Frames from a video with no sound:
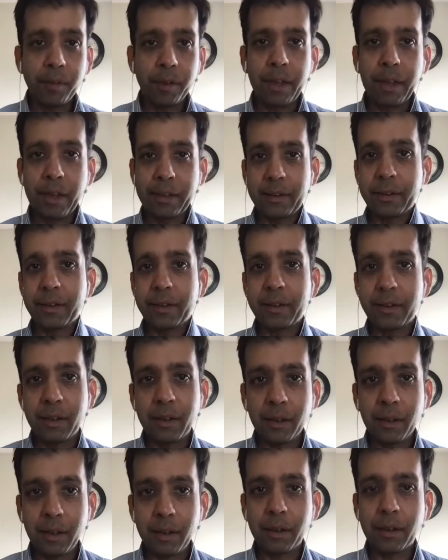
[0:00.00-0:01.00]
get
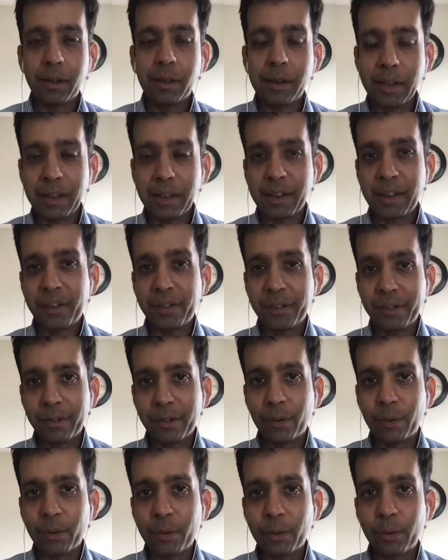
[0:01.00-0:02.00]
us
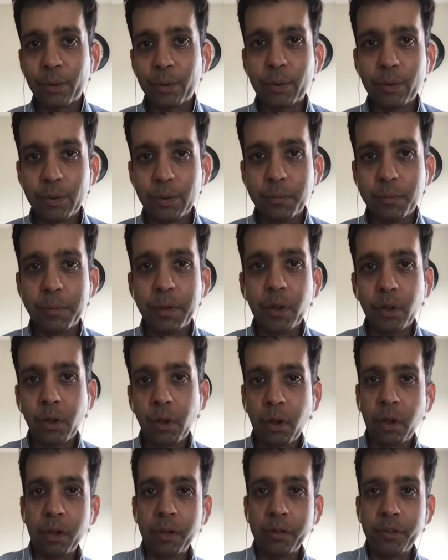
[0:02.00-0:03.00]
to
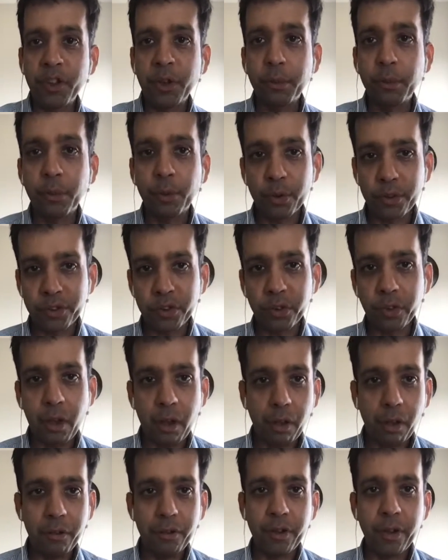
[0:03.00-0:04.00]
beyond the Moore's
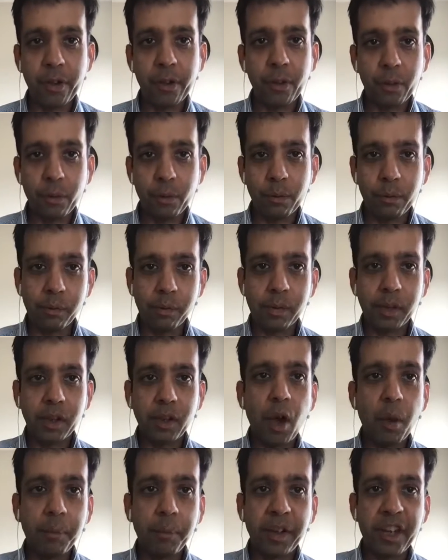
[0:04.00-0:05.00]
law. So the
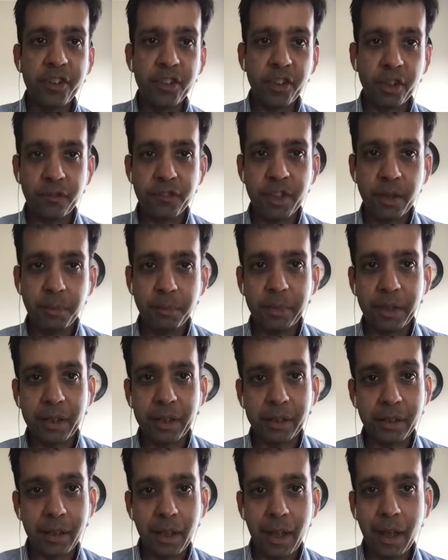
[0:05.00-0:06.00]
combination of
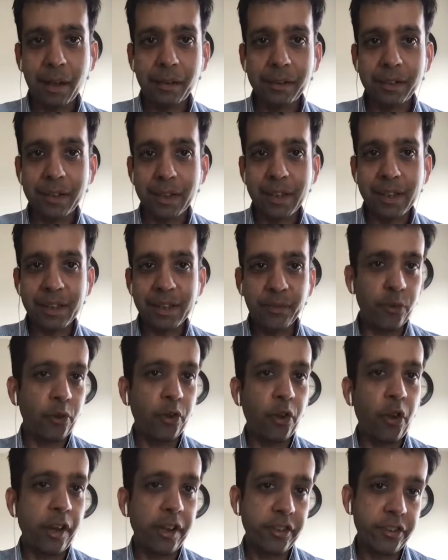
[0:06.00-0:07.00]
chiplet and these
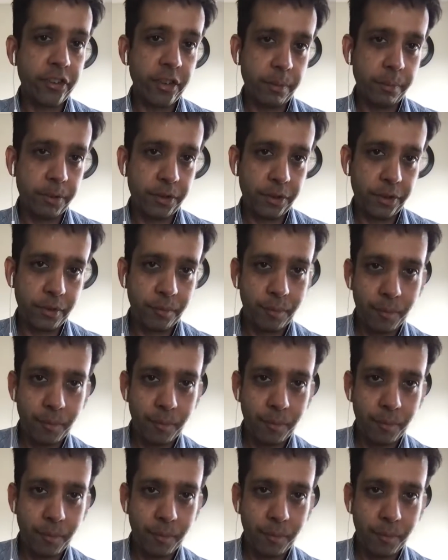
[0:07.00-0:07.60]
photonic chips.